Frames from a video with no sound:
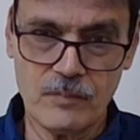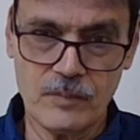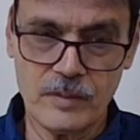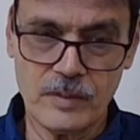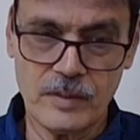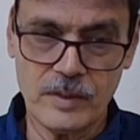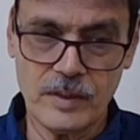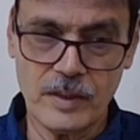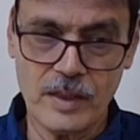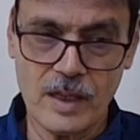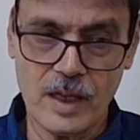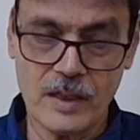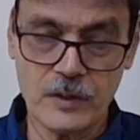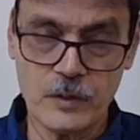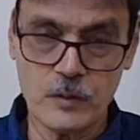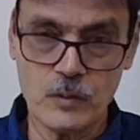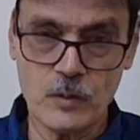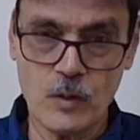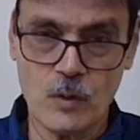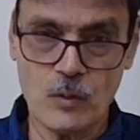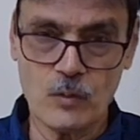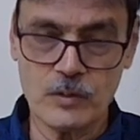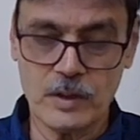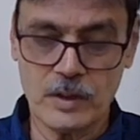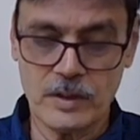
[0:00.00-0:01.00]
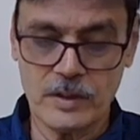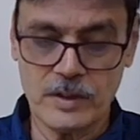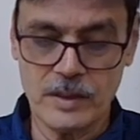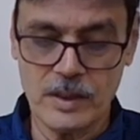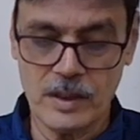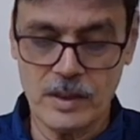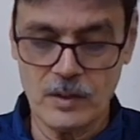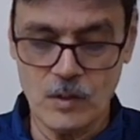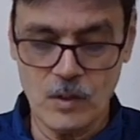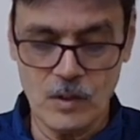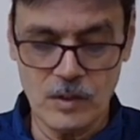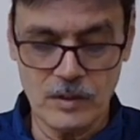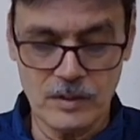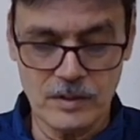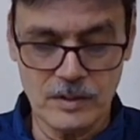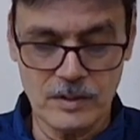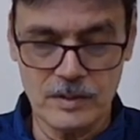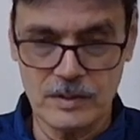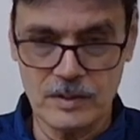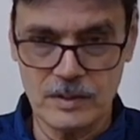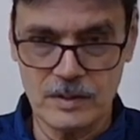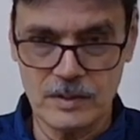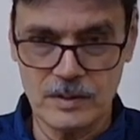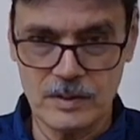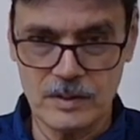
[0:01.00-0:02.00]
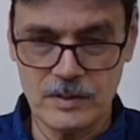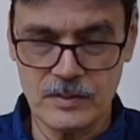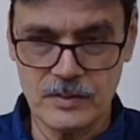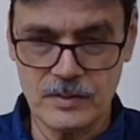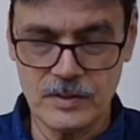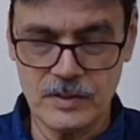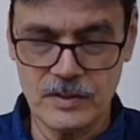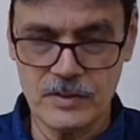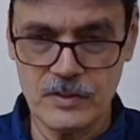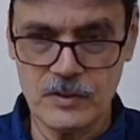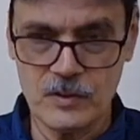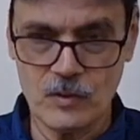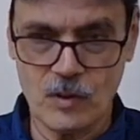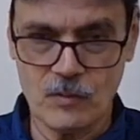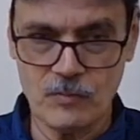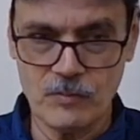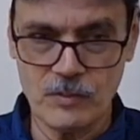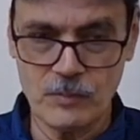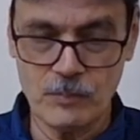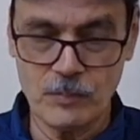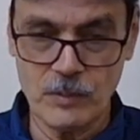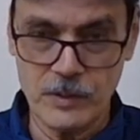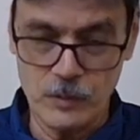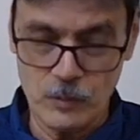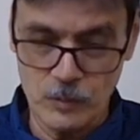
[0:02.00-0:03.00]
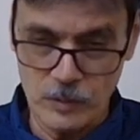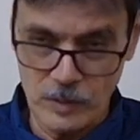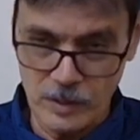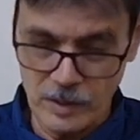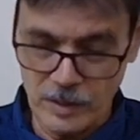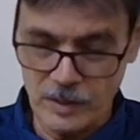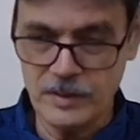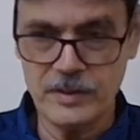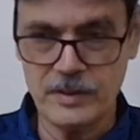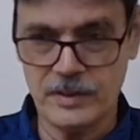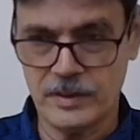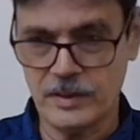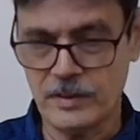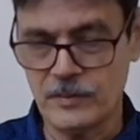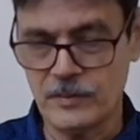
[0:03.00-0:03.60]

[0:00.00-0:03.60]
they argue out that they are not citizen of a particular country.